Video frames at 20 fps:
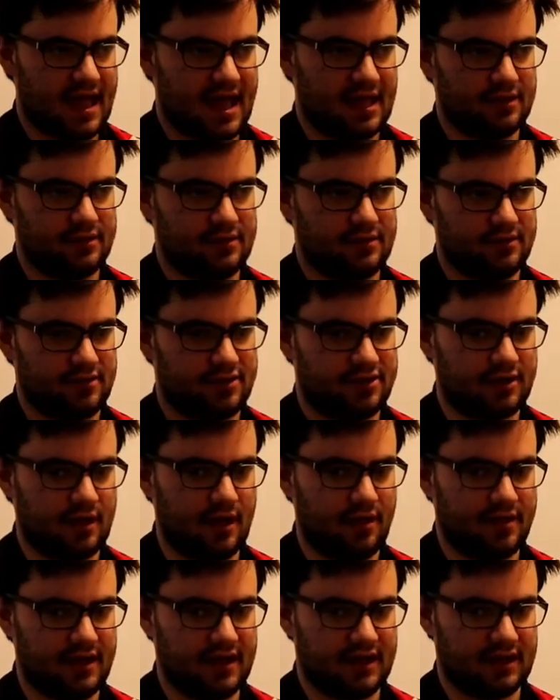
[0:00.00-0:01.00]
And
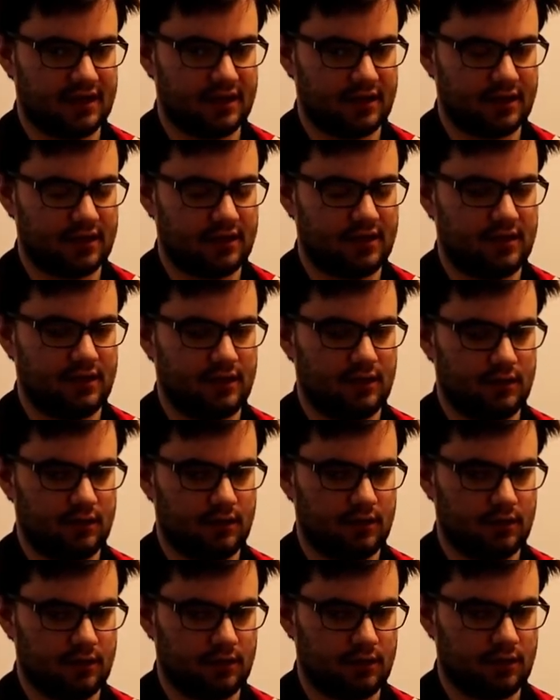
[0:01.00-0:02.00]
I think,
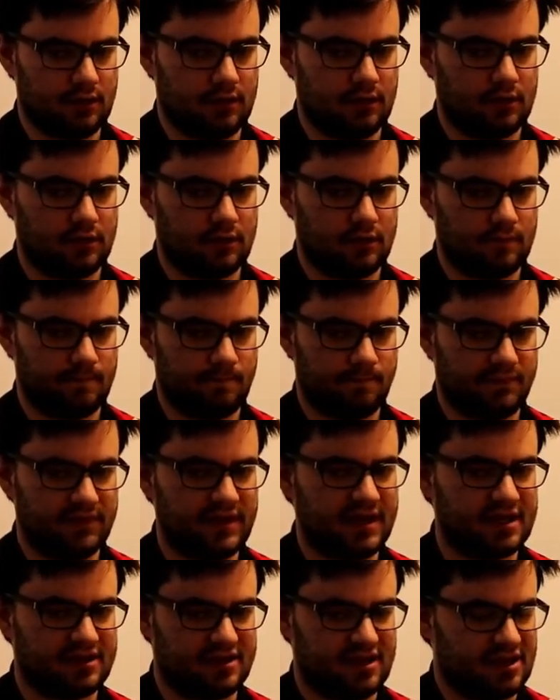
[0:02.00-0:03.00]

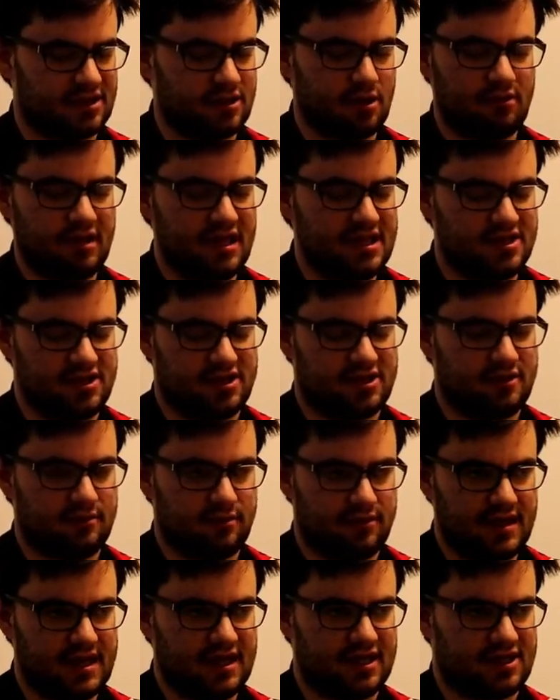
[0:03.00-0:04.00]
because there's no instant
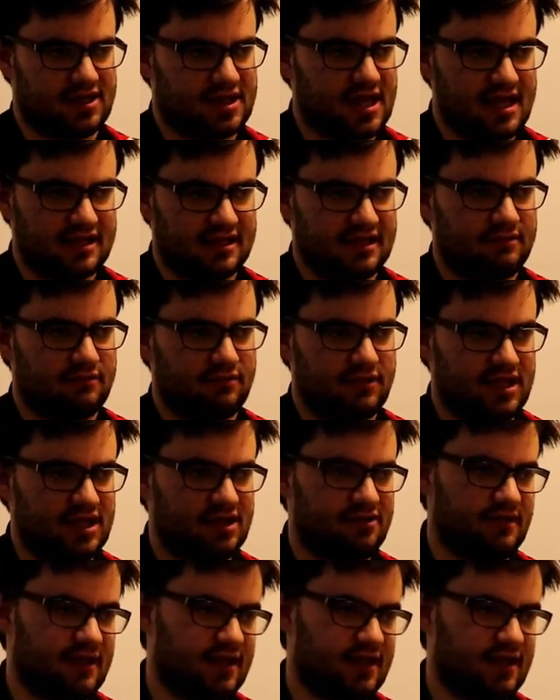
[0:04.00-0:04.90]
fix, sadly, with these